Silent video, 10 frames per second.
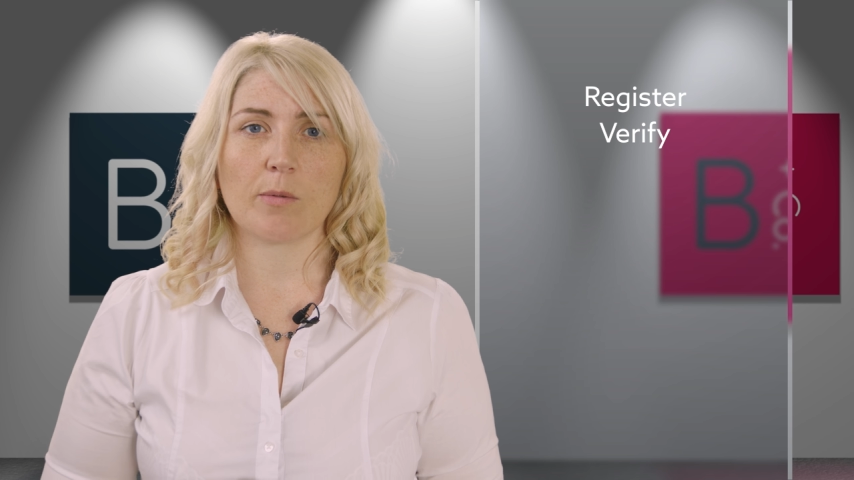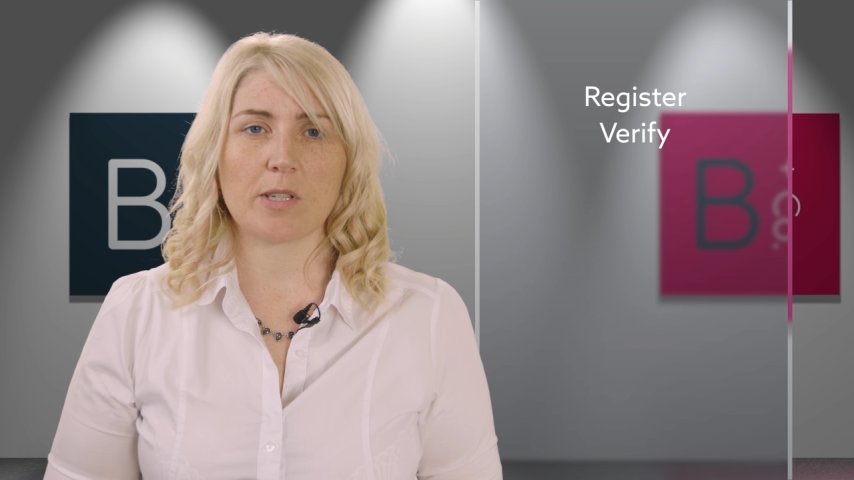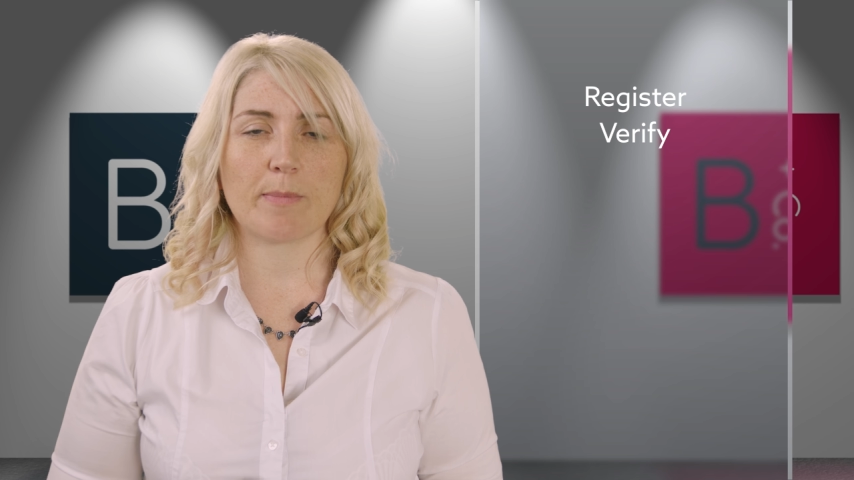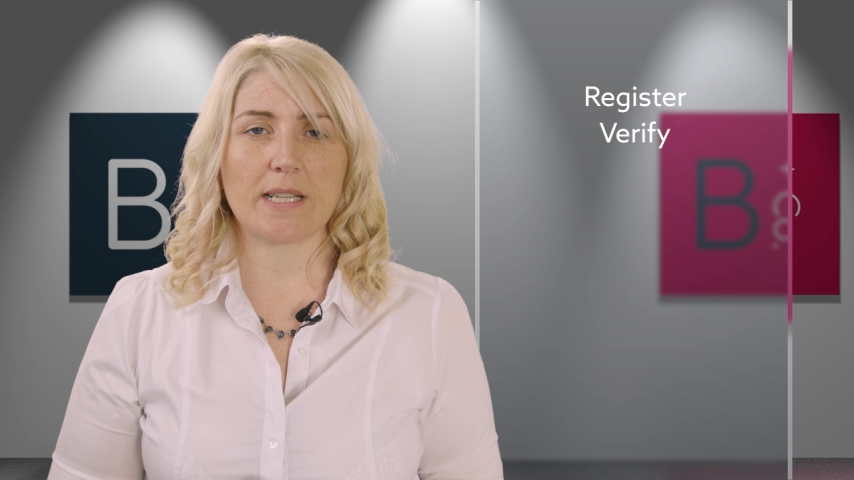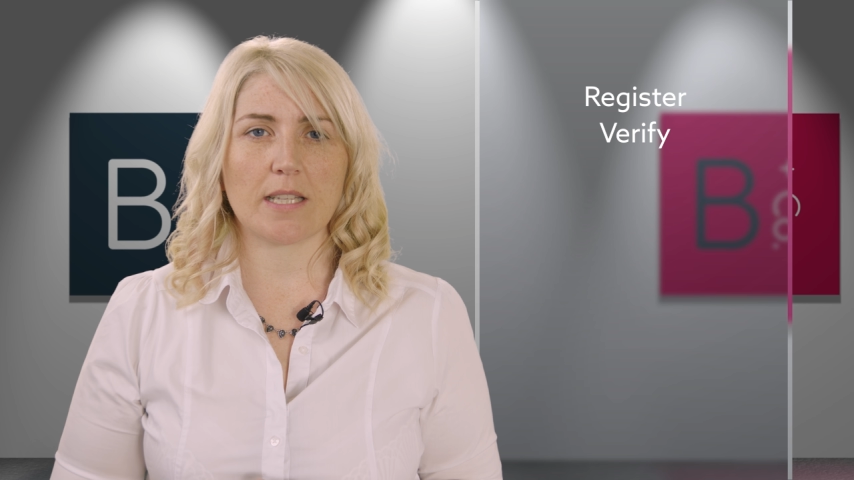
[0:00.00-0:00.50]

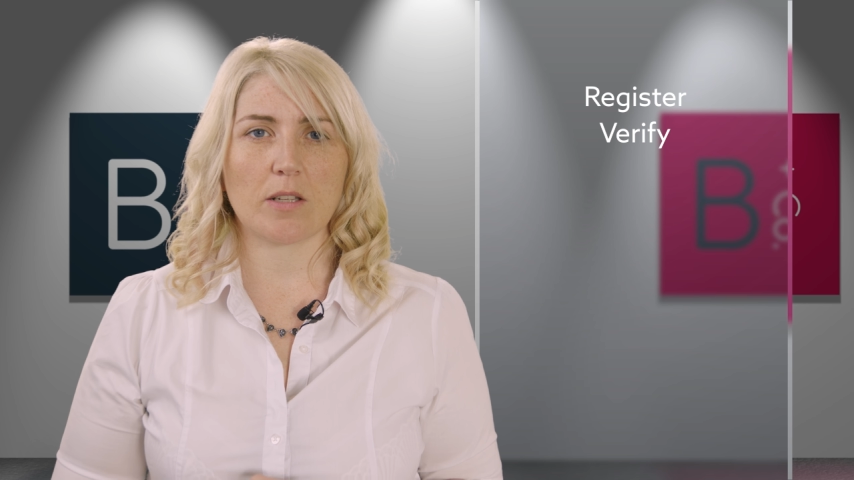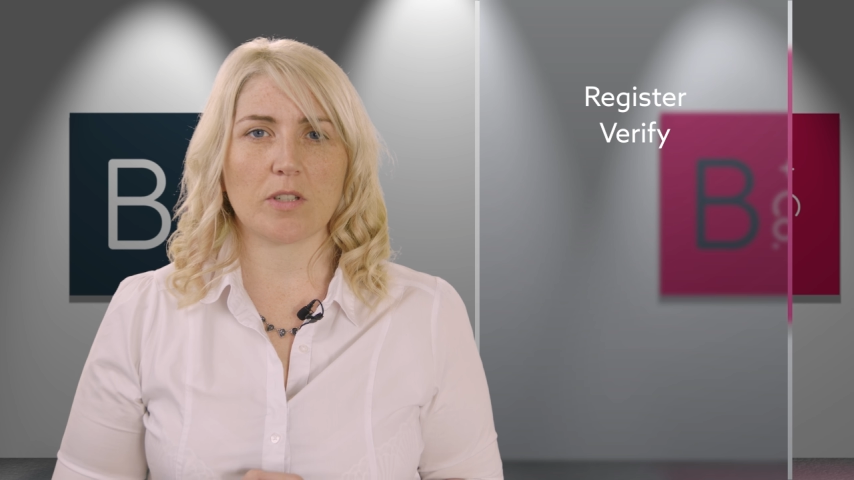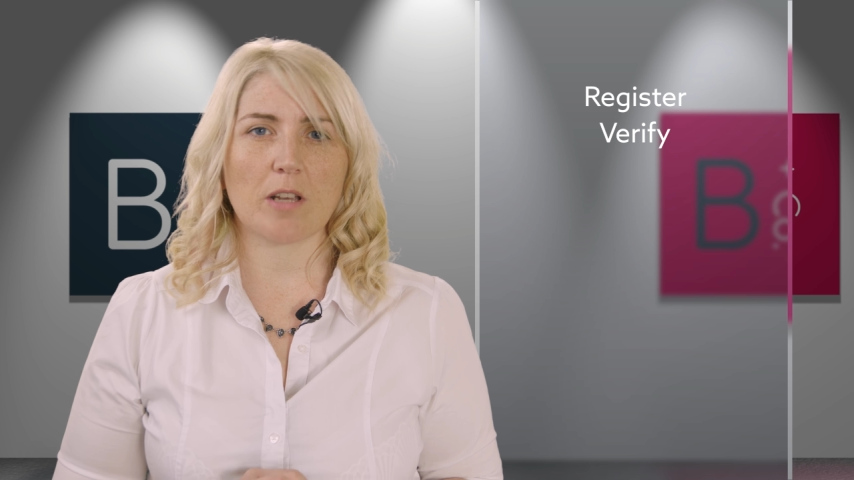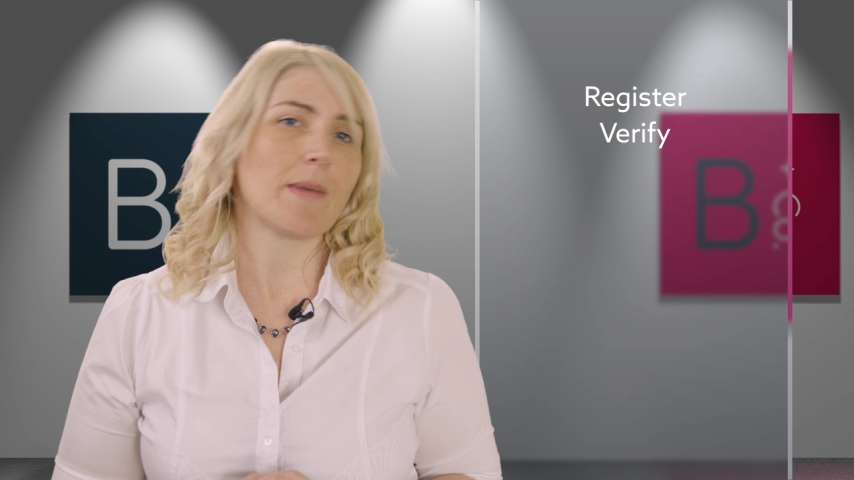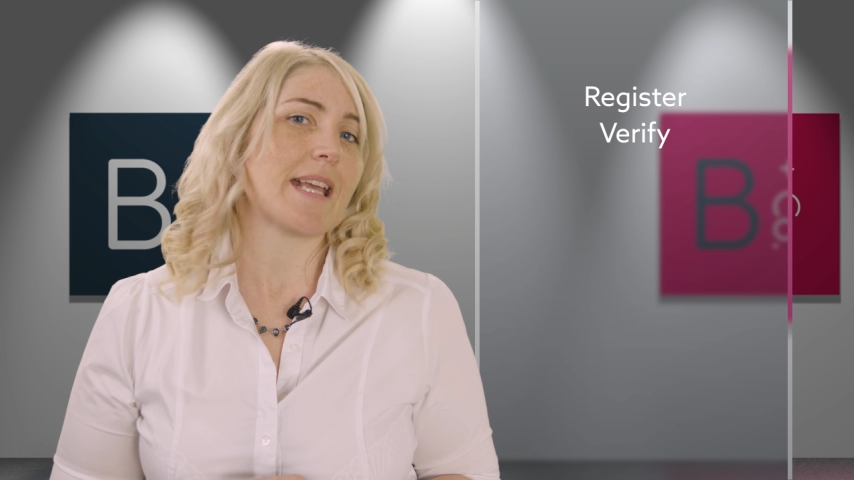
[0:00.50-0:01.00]
which means that you
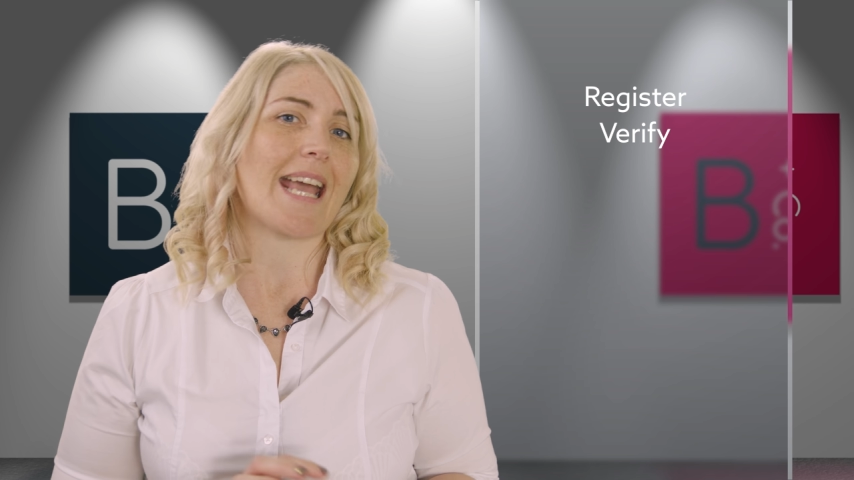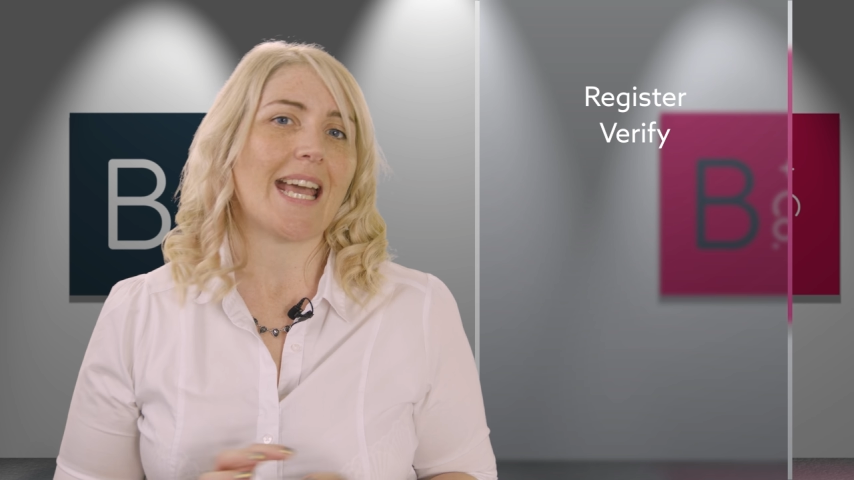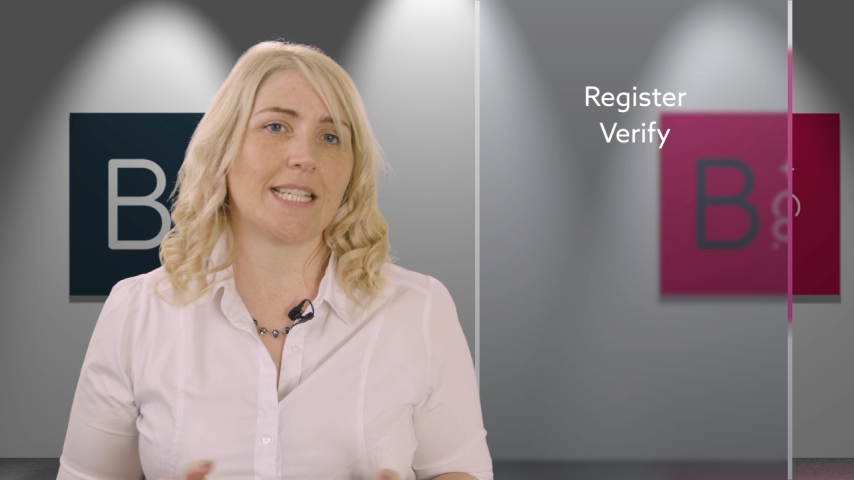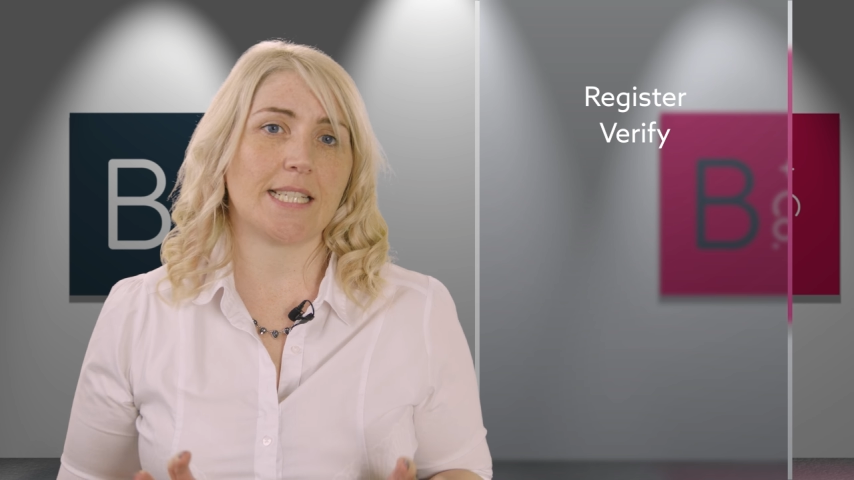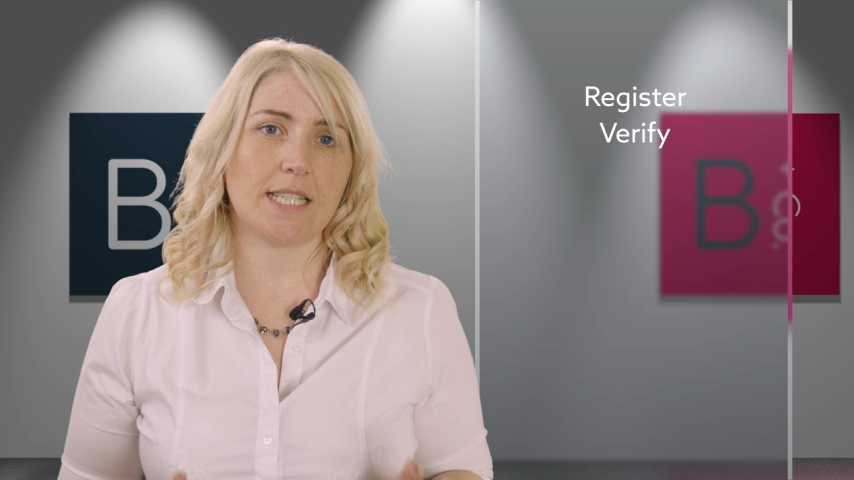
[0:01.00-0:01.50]
don't make
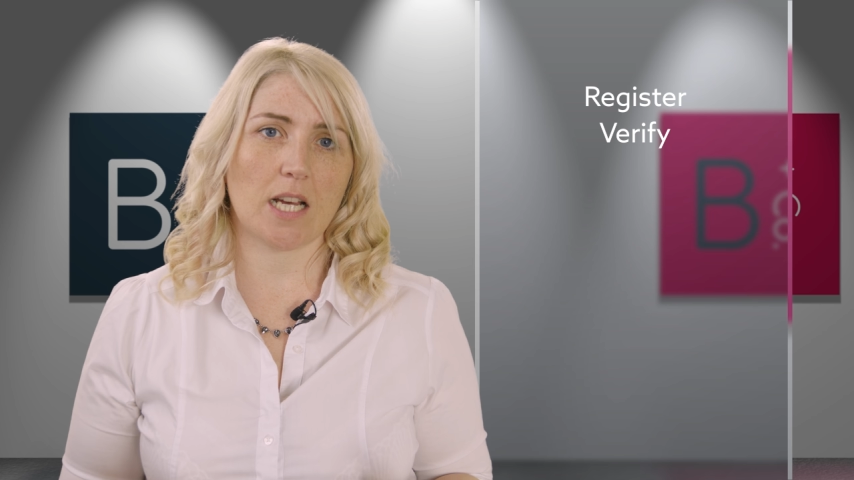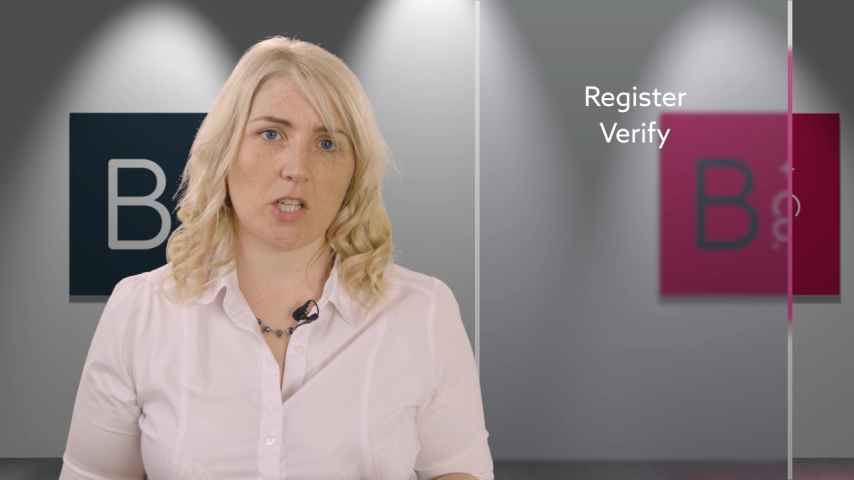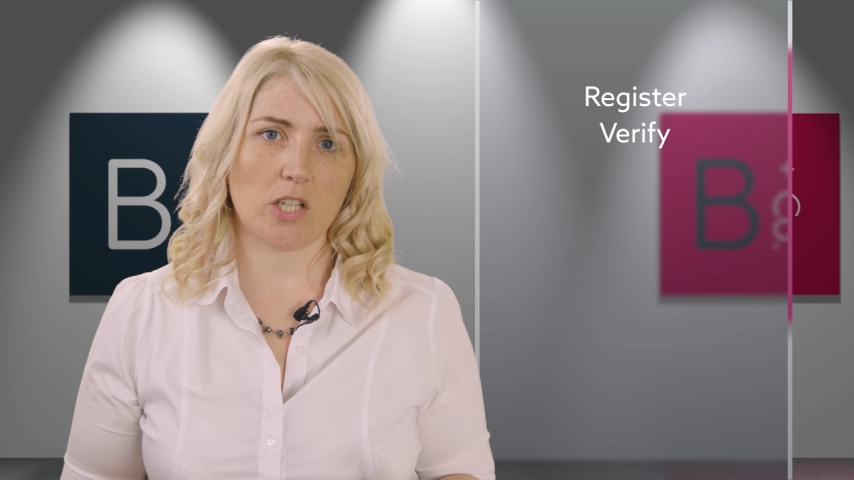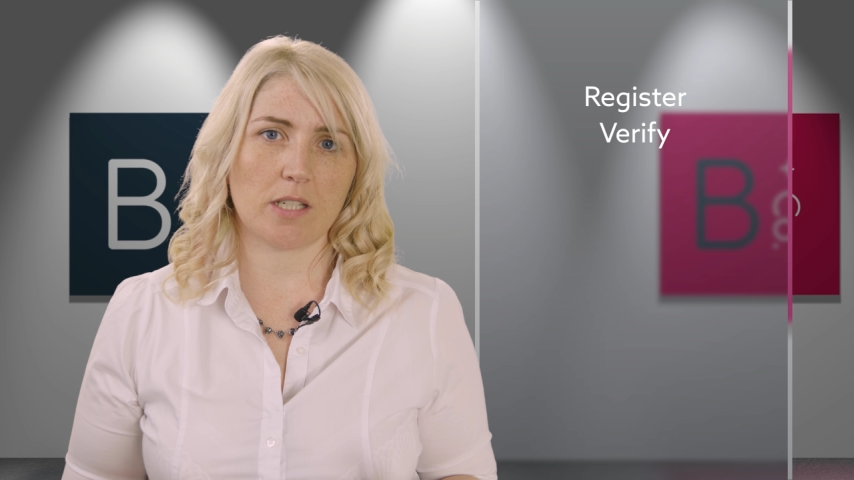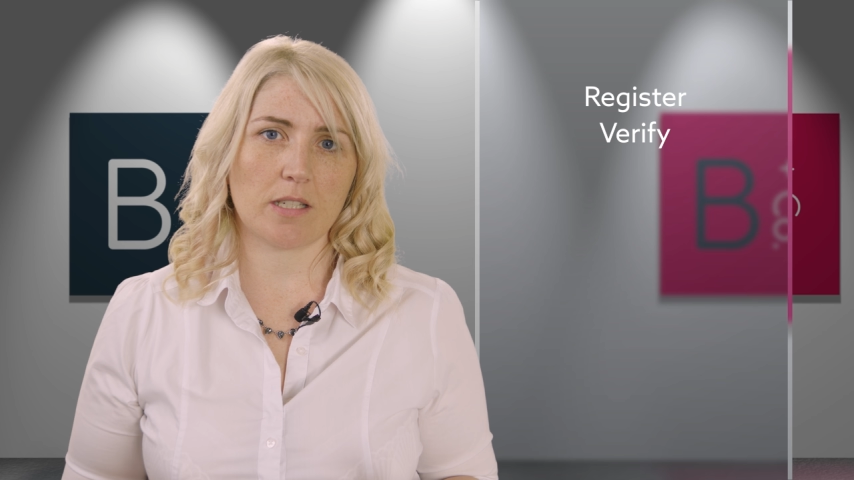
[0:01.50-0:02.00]
any
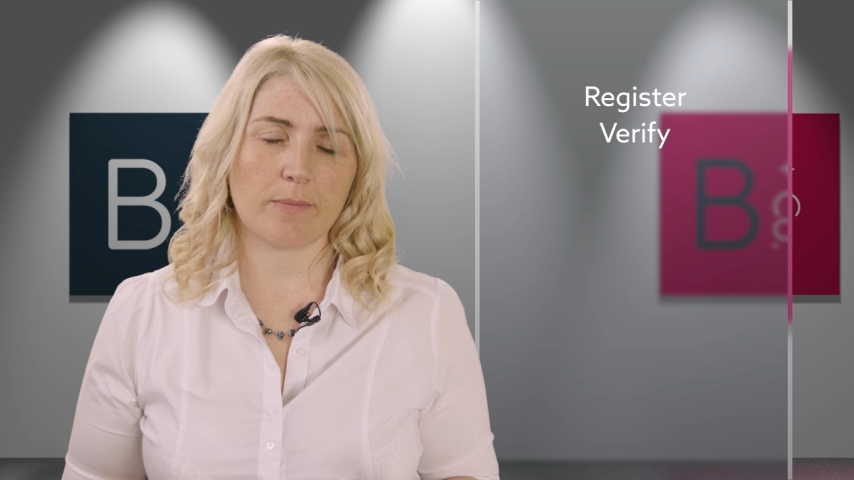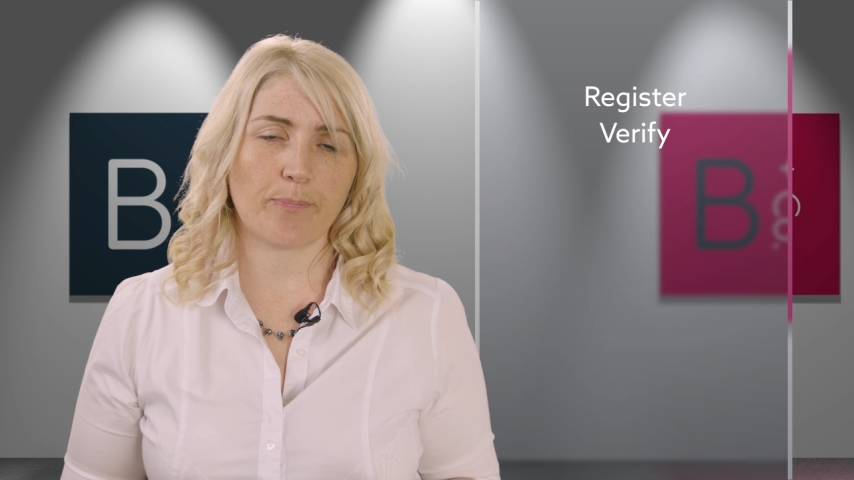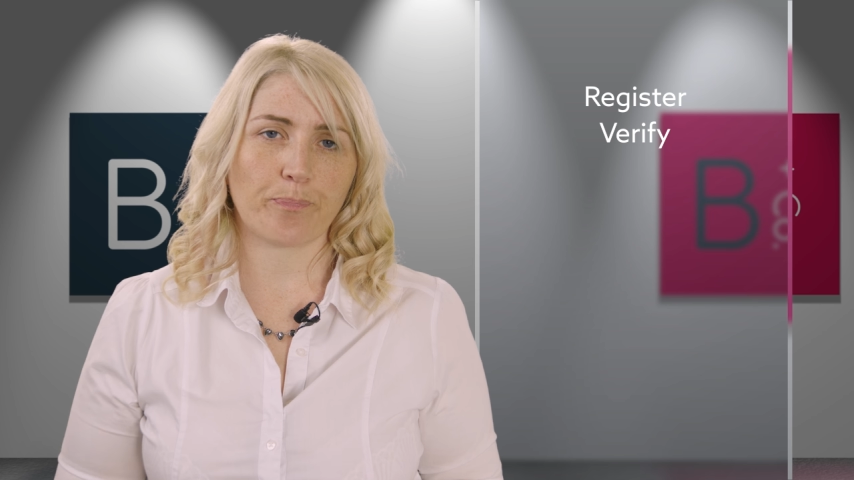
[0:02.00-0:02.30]
deductions.